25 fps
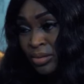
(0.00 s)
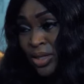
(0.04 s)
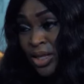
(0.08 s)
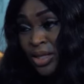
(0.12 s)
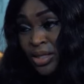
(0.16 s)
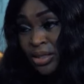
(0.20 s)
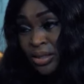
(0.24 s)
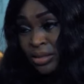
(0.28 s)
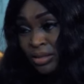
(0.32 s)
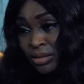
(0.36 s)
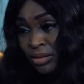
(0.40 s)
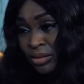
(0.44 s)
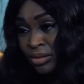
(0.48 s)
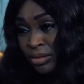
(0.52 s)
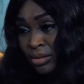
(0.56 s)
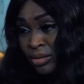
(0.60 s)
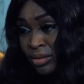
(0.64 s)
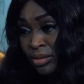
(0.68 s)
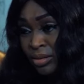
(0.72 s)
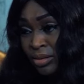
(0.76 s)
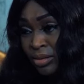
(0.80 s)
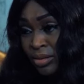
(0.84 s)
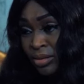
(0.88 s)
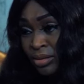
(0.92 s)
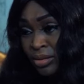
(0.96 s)
Daddy,
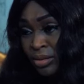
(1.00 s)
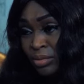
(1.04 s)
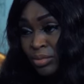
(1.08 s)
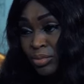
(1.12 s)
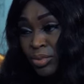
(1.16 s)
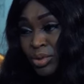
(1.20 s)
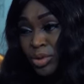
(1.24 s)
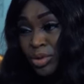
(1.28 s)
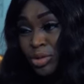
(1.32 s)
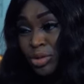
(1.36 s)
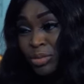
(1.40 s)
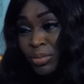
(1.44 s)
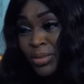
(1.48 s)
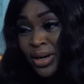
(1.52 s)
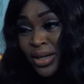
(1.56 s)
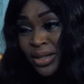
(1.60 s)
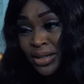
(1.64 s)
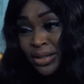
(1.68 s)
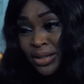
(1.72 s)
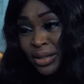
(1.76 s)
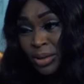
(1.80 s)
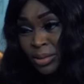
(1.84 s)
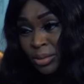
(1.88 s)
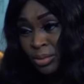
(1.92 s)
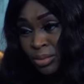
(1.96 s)
bring your
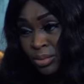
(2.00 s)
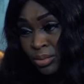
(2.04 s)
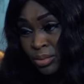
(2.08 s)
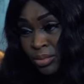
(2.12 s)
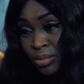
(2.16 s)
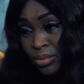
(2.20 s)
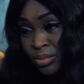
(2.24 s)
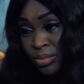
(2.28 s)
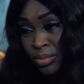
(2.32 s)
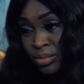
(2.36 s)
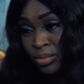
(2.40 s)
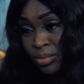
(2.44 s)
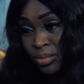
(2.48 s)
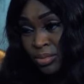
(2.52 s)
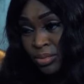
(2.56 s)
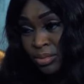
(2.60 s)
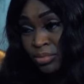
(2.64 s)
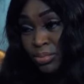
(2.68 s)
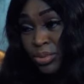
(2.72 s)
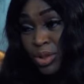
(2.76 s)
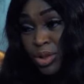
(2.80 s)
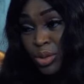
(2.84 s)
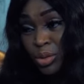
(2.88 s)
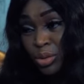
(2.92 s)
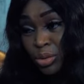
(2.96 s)
mind down.
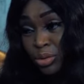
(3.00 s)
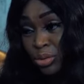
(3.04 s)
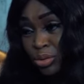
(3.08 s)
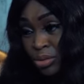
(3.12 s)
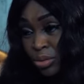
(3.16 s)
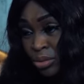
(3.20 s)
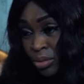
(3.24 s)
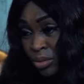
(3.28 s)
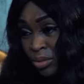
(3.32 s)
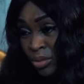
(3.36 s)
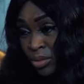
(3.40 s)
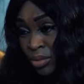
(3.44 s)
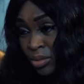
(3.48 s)
Biko, no.